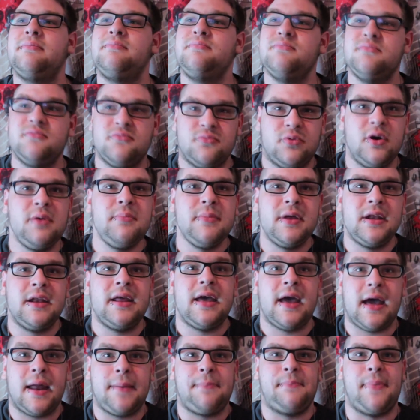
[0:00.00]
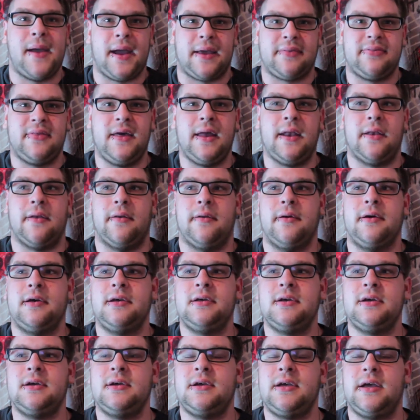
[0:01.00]
women had back then.
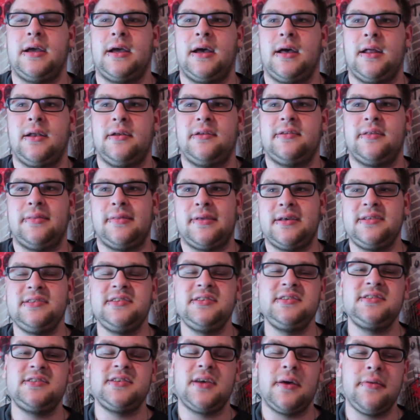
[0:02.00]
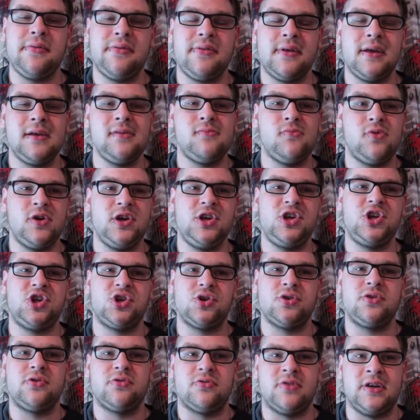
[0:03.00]
And this is something we
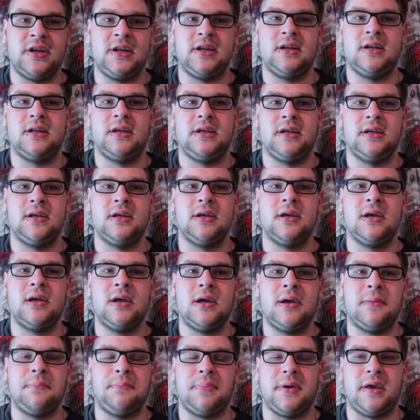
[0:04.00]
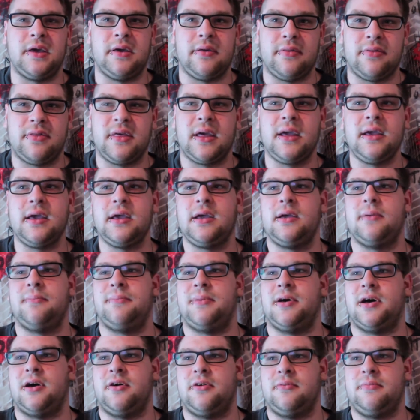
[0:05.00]
should really be thinking
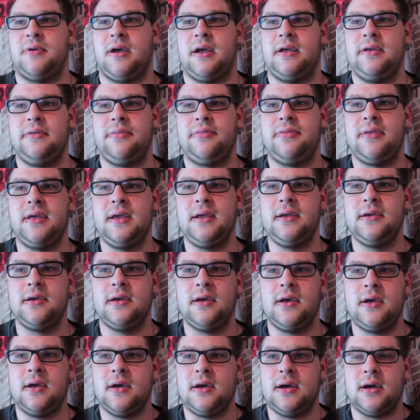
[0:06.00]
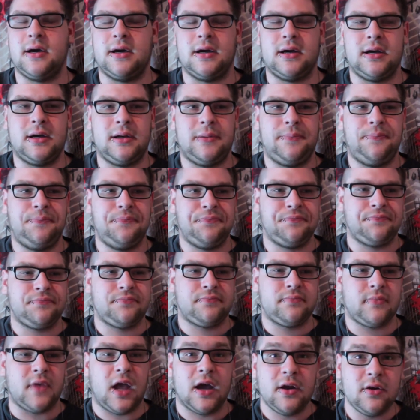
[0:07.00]
about. I think I
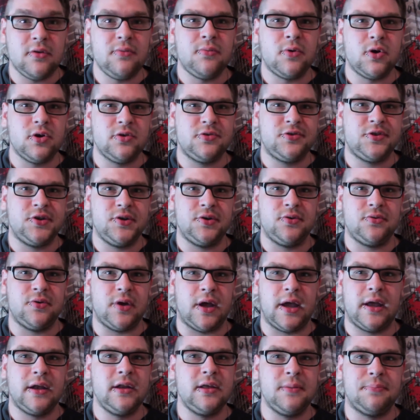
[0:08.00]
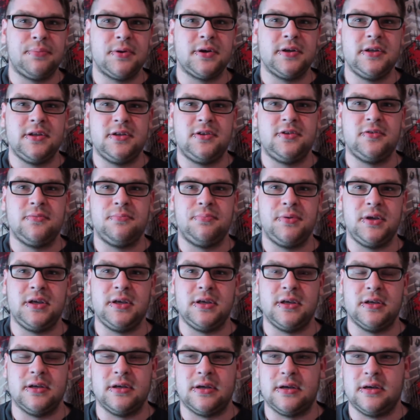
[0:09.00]
don't want anybody to
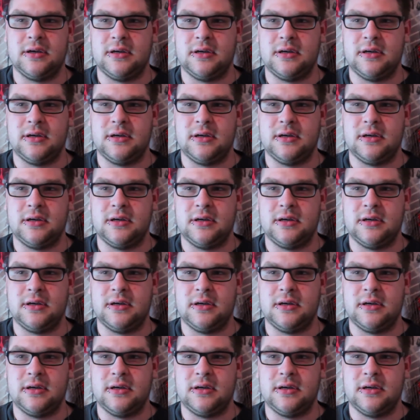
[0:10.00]
be